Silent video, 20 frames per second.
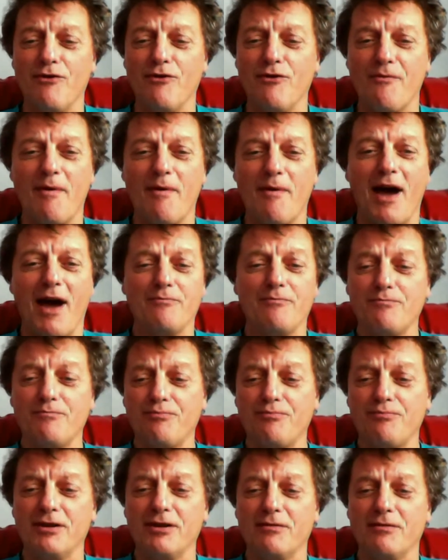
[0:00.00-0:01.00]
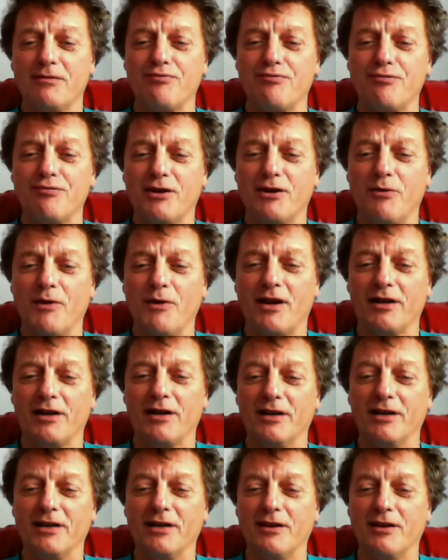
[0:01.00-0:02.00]
It's almost a return full
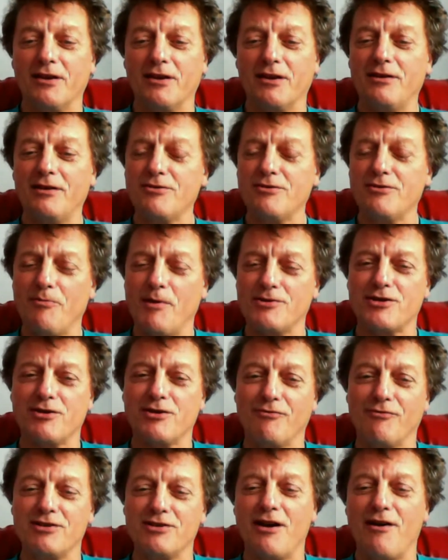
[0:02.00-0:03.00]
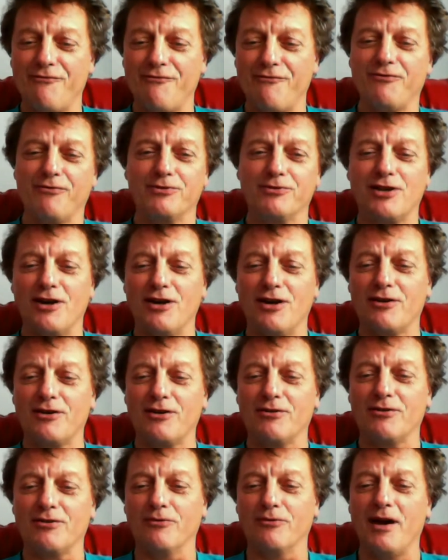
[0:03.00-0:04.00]
circle where you know,
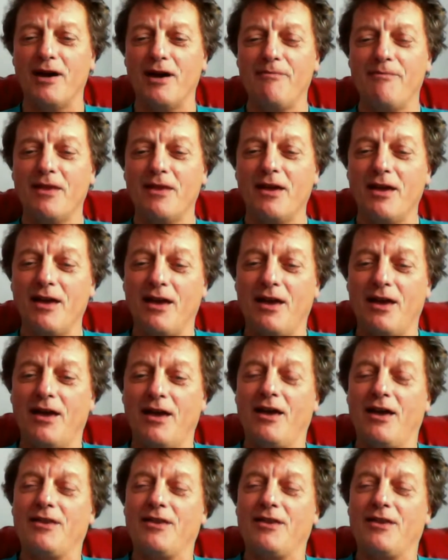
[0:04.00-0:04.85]
the teacher has more